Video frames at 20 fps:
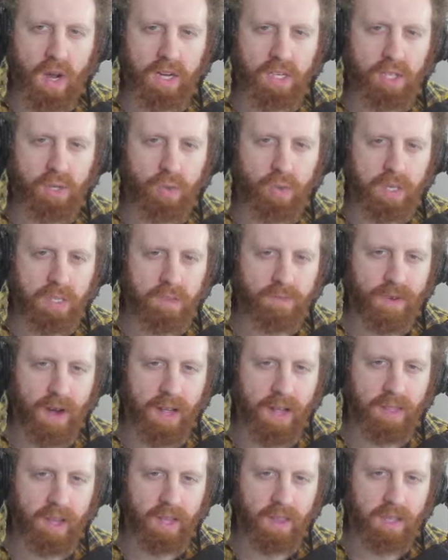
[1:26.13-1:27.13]
do is
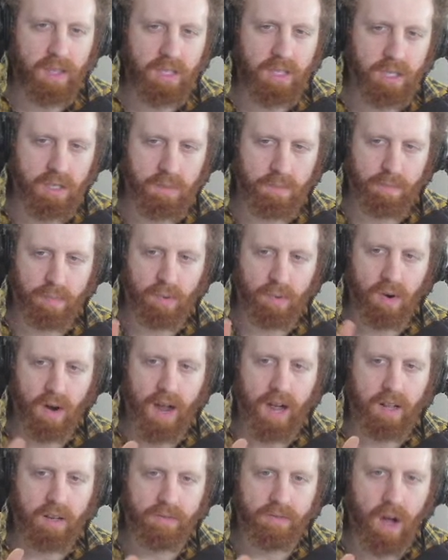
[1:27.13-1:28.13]
find like the
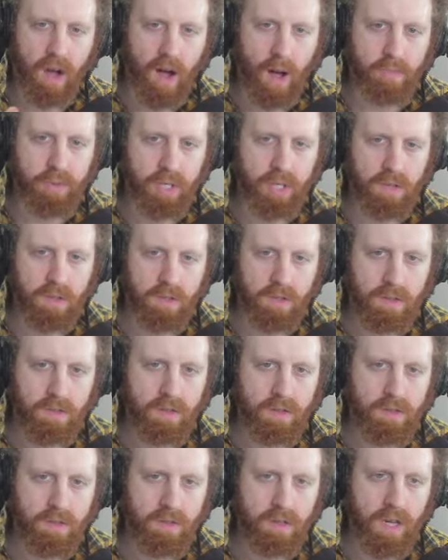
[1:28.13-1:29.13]
spread of
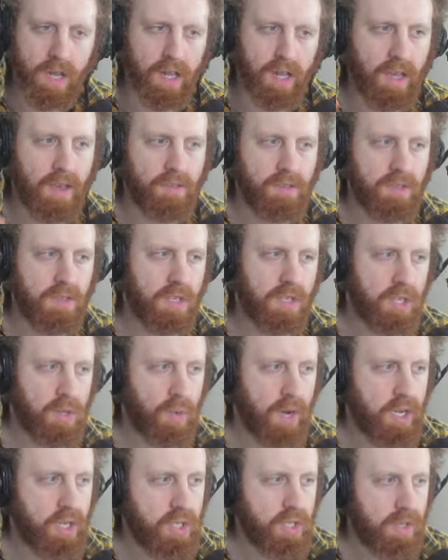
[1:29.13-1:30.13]
options in a given
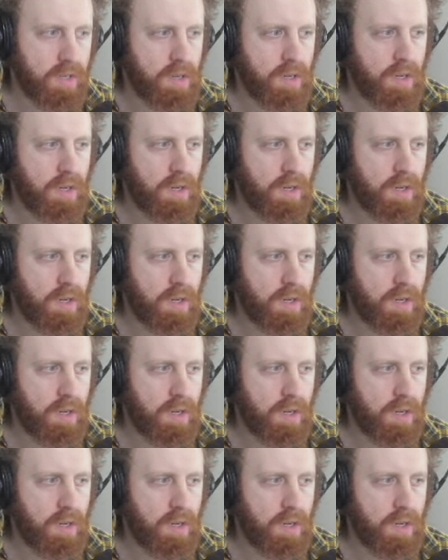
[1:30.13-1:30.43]
situation.